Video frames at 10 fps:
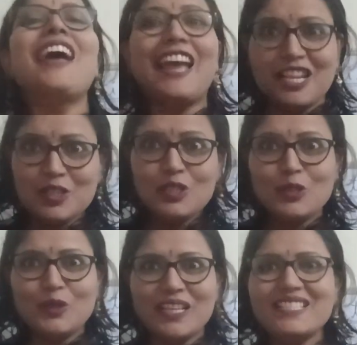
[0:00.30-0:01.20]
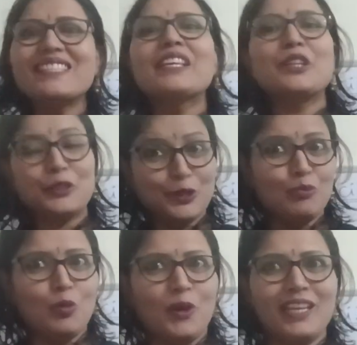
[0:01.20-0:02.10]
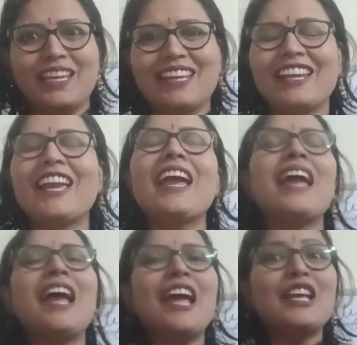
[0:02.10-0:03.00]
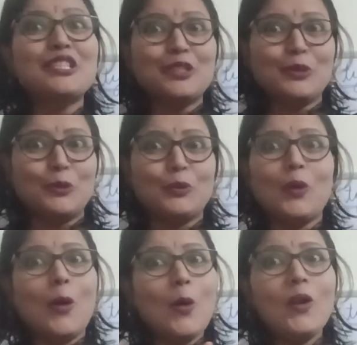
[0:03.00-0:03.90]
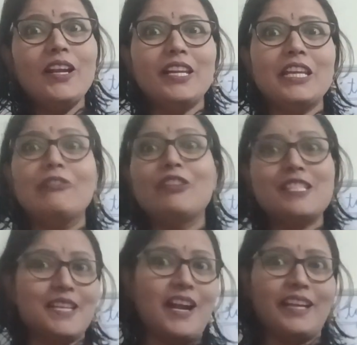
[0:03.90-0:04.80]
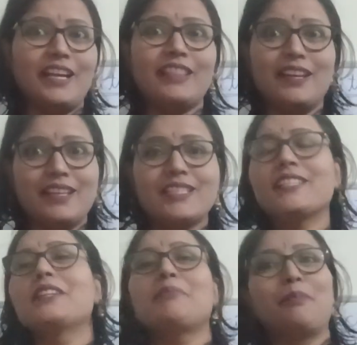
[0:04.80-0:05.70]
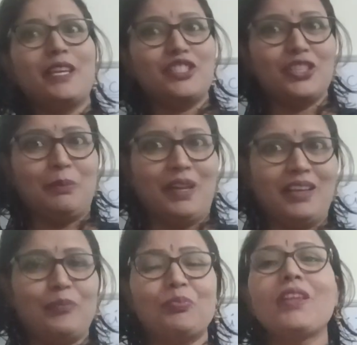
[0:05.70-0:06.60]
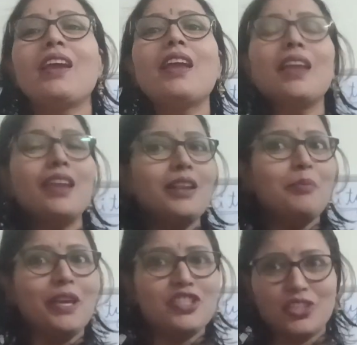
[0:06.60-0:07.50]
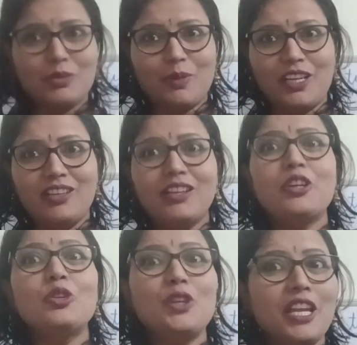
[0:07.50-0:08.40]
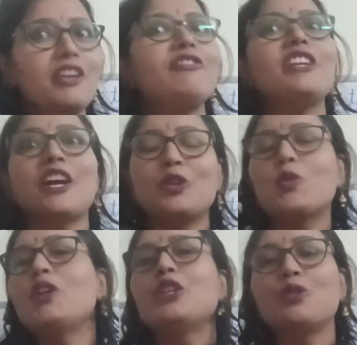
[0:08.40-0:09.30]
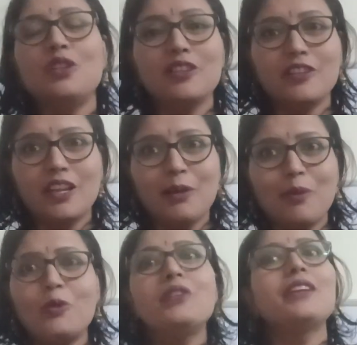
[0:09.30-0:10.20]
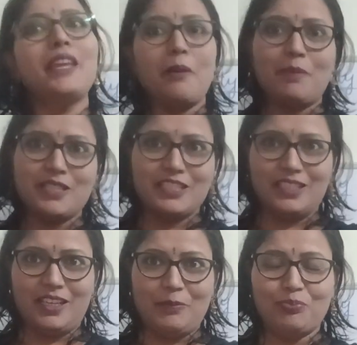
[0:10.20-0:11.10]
Hello students, good morning. So already we started the lesson measurement. In measurement, today we are going to learn about capacity.